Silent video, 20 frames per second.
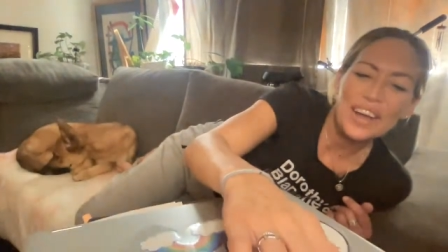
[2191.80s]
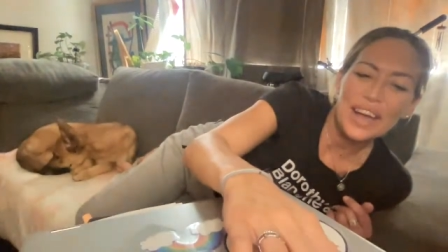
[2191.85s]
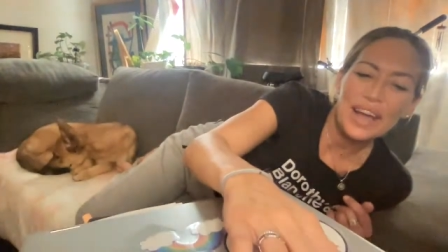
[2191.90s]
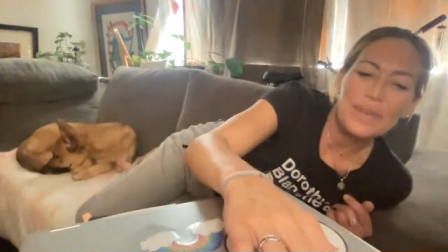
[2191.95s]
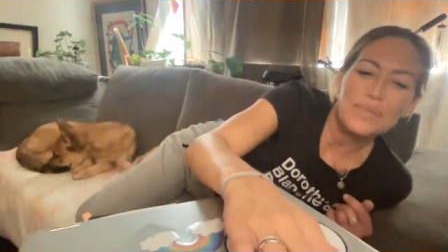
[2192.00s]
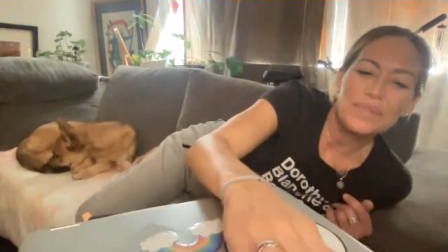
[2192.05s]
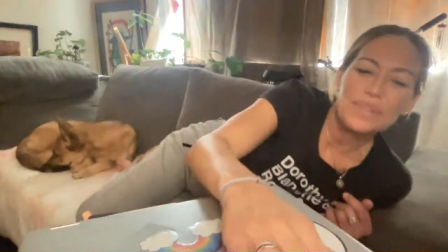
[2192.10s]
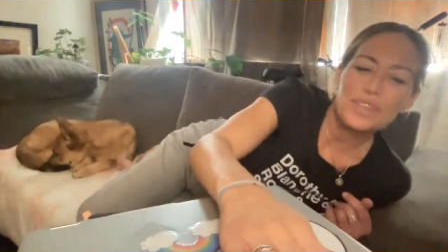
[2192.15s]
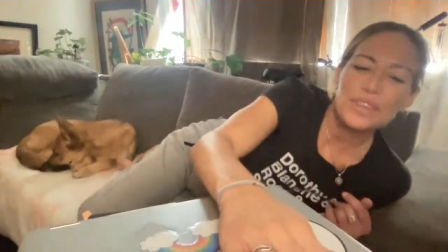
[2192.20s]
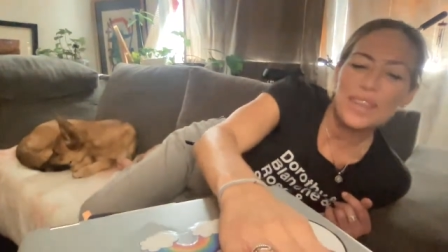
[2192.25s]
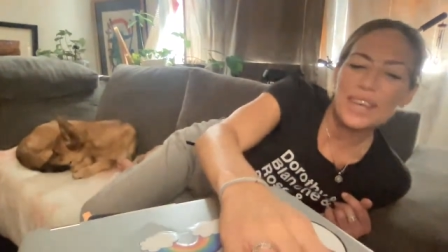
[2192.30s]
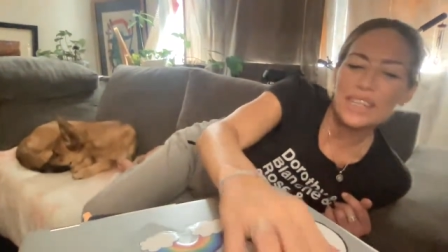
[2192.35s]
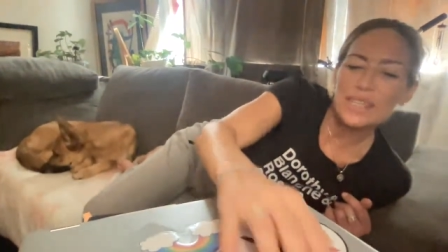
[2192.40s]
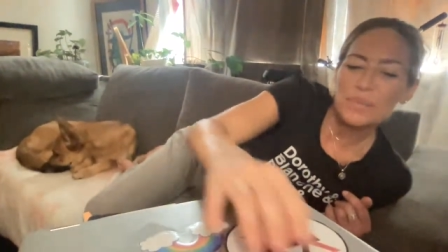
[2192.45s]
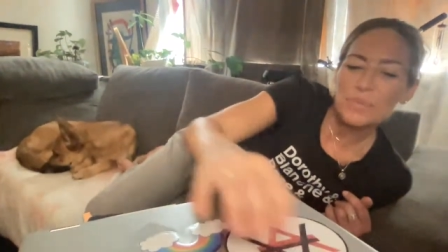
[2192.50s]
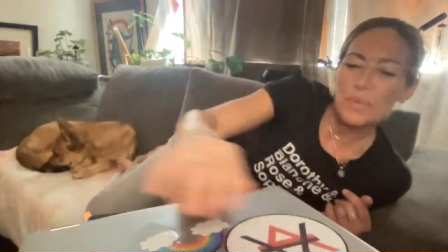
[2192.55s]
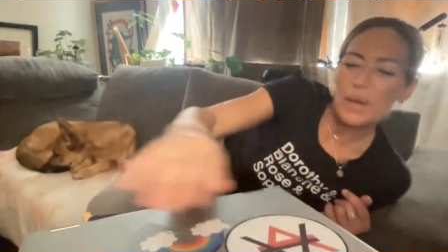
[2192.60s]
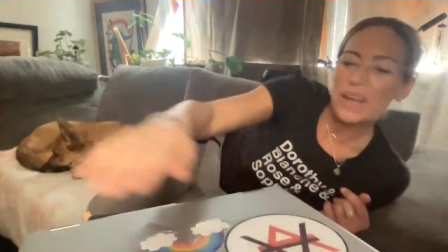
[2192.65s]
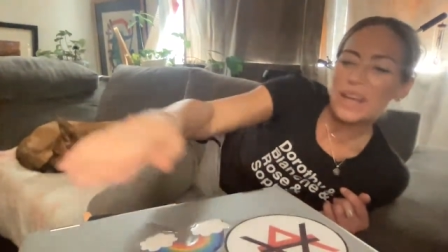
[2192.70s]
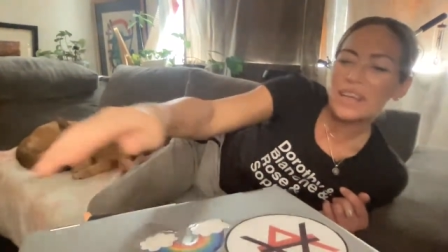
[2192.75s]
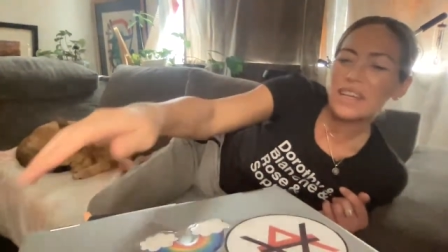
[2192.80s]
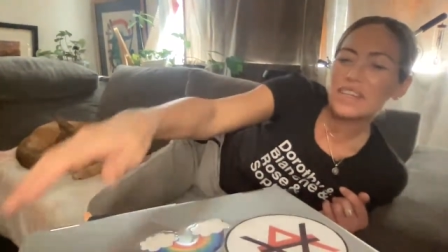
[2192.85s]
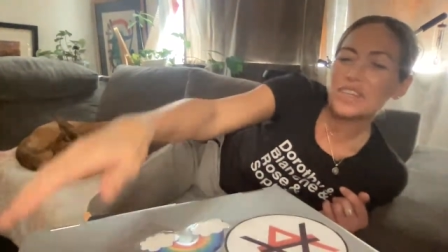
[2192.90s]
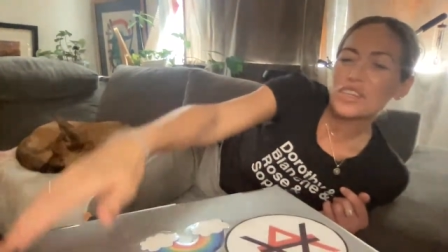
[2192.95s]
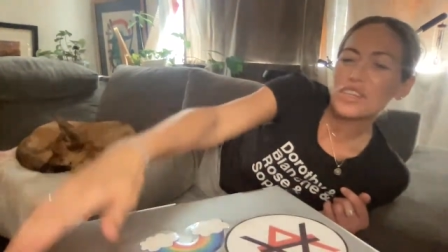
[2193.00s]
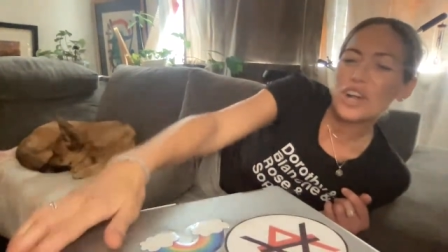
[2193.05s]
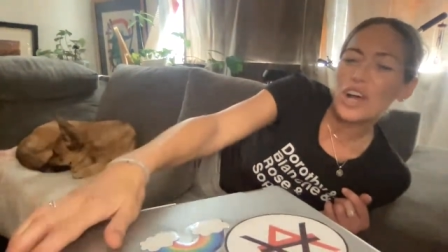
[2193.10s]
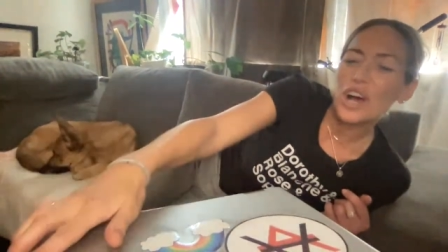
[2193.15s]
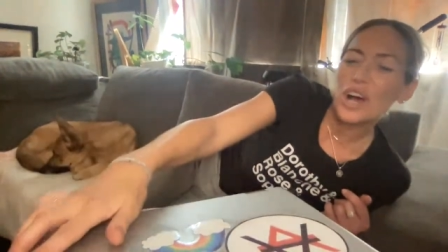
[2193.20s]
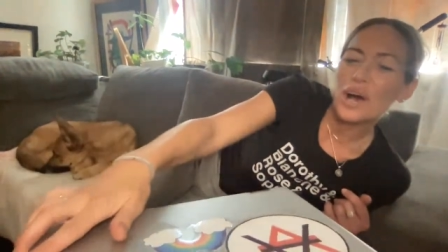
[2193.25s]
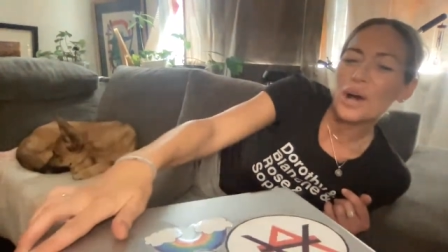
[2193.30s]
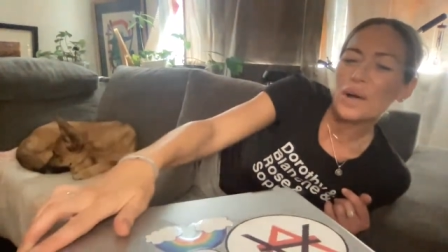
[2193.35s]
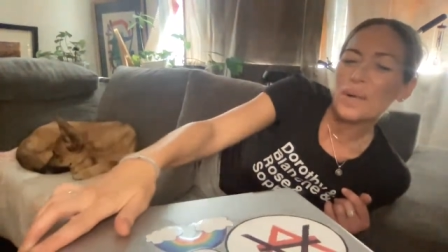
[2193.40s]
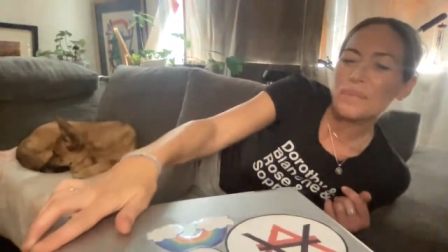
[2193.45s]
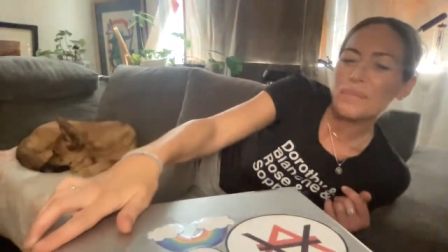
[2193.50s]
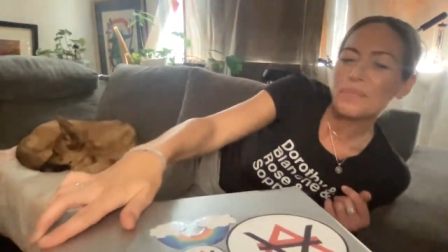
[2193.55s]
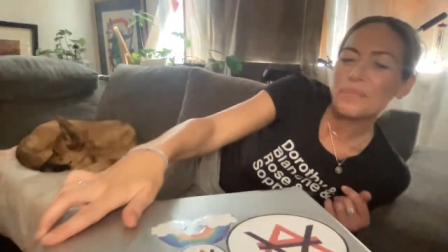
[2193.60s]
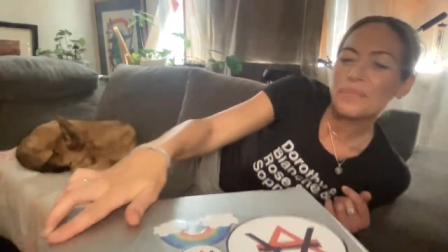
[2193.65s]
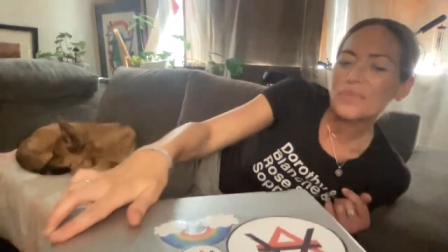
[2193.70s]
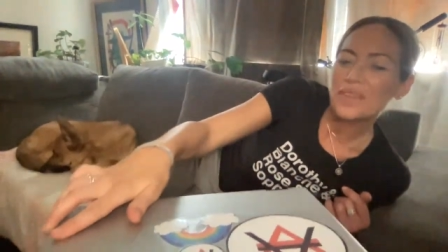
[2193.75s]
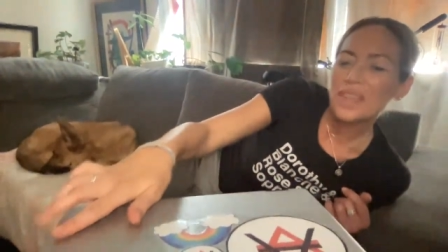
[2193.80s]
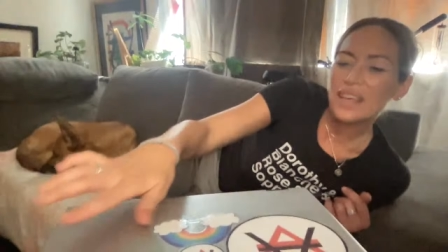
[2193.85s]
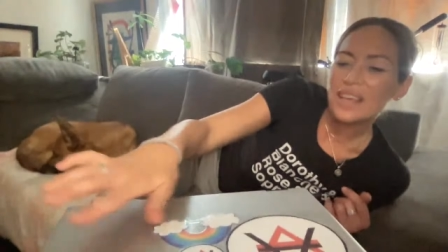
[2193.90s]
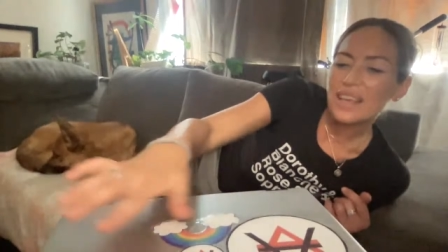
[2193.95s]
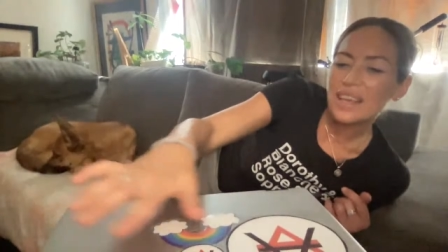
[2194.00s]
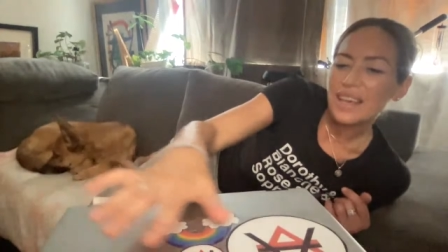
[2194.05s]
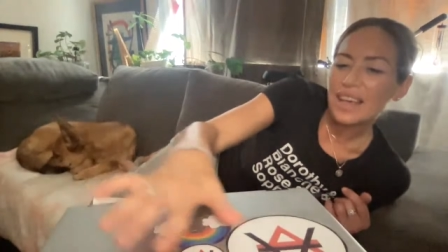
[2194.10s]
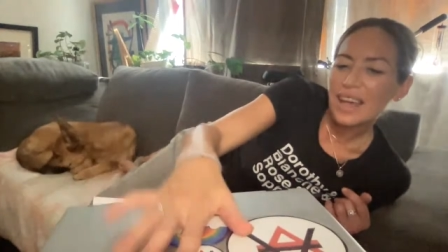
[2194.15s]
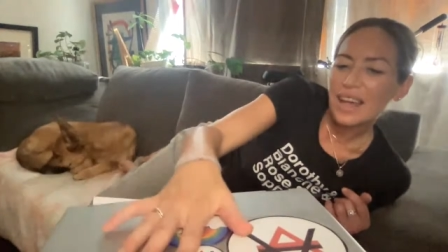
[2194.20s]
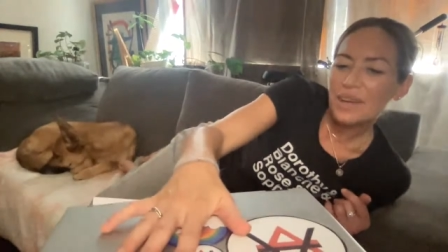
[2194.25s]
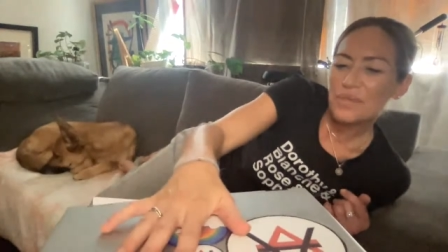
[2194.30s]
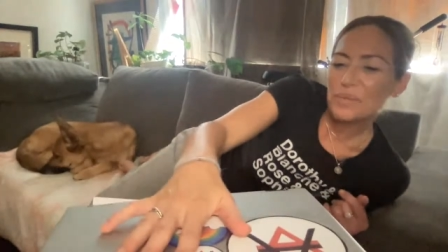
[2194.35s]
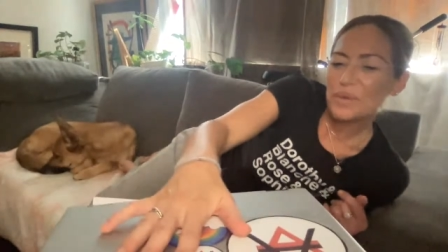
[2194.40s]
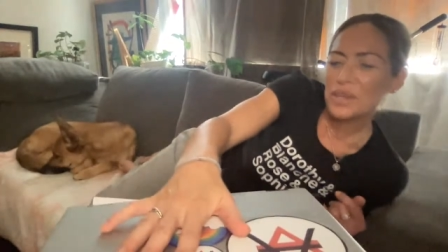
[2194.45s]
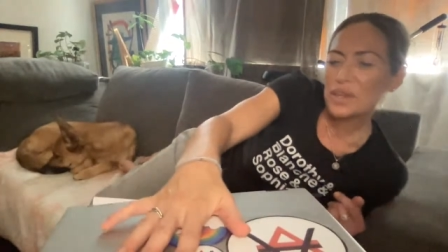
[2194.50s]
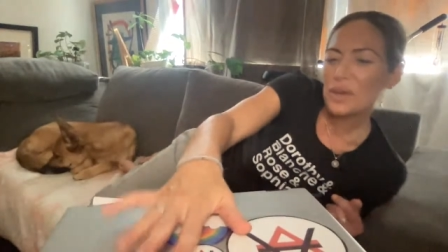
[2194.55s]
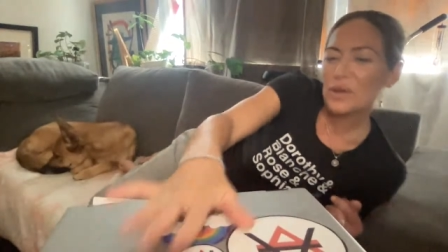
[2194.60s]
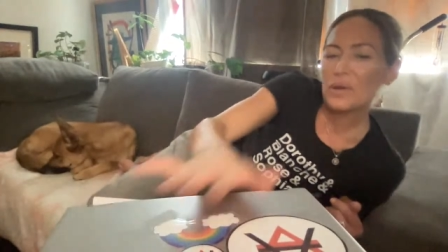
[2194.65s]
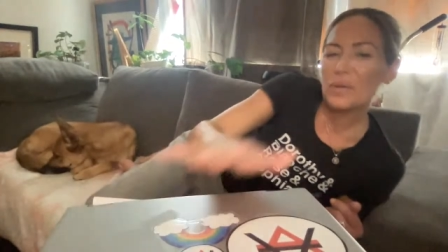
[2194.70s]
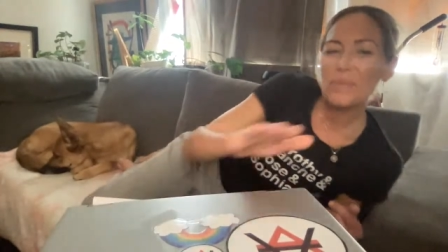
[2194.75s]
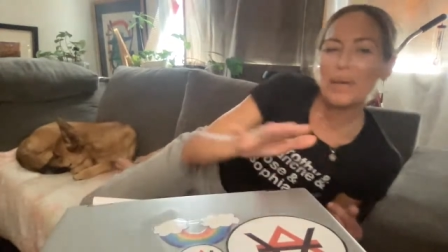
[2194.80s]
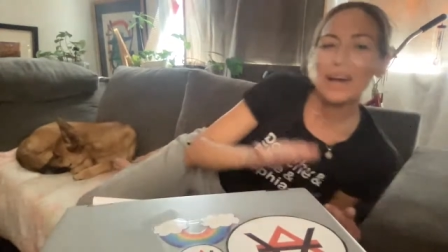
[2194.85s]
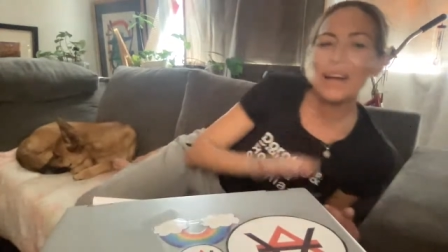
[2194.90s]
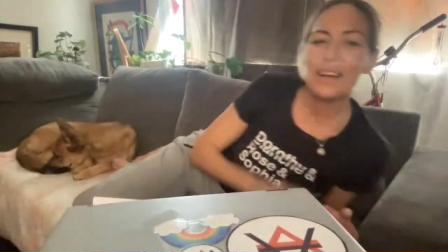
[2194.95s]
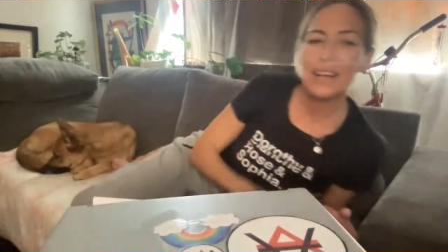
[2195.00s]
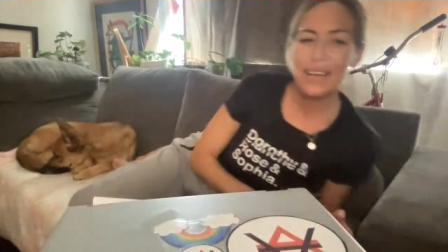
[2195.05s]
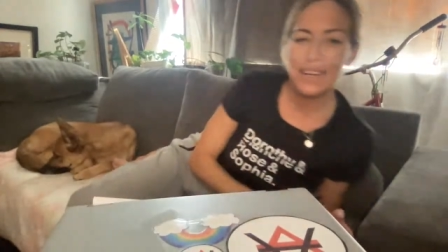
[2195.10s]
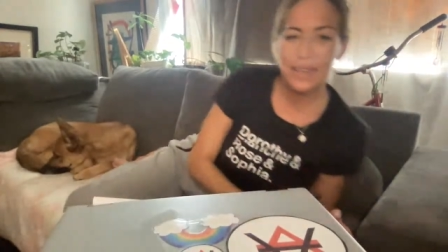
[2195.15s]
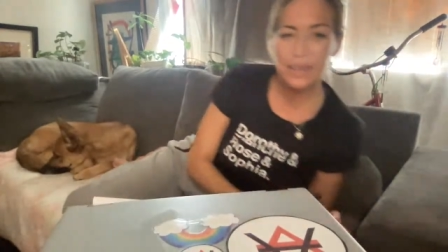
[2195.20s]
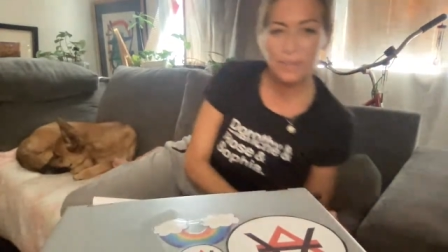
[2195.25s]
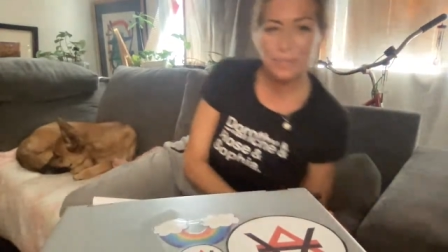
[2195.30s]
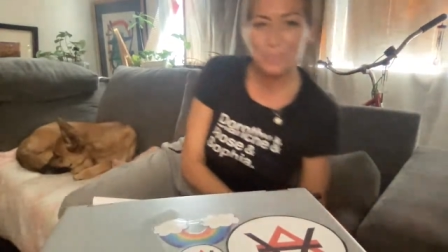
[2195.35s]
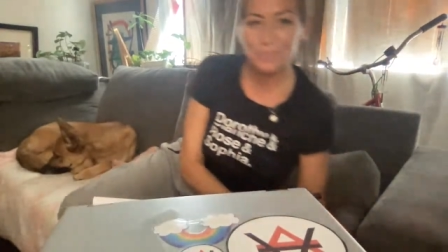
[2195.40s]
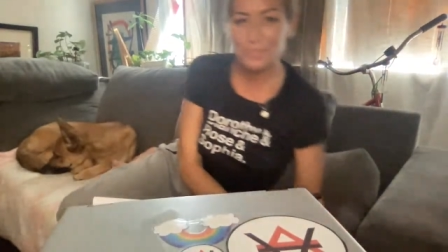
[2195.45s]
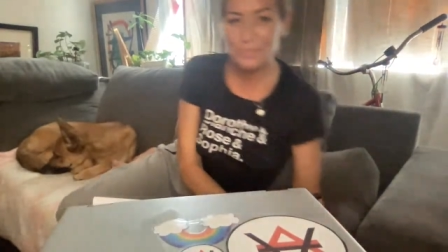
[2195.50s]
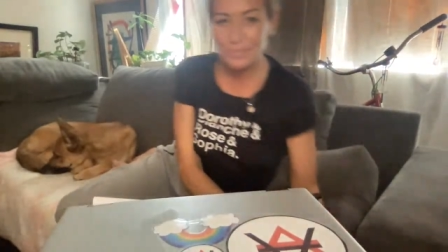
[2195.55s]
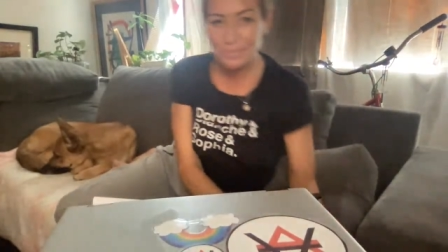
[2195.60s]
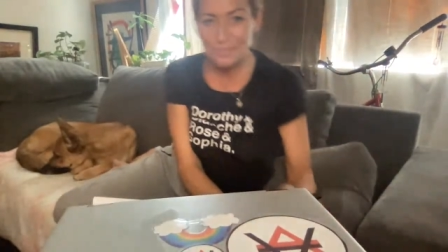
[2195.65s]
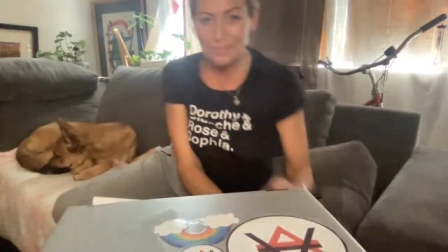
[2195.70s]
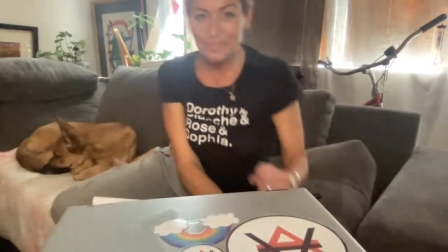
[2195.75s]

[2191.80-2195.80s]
Okay, so that's Brendan Schaub. And we know about him.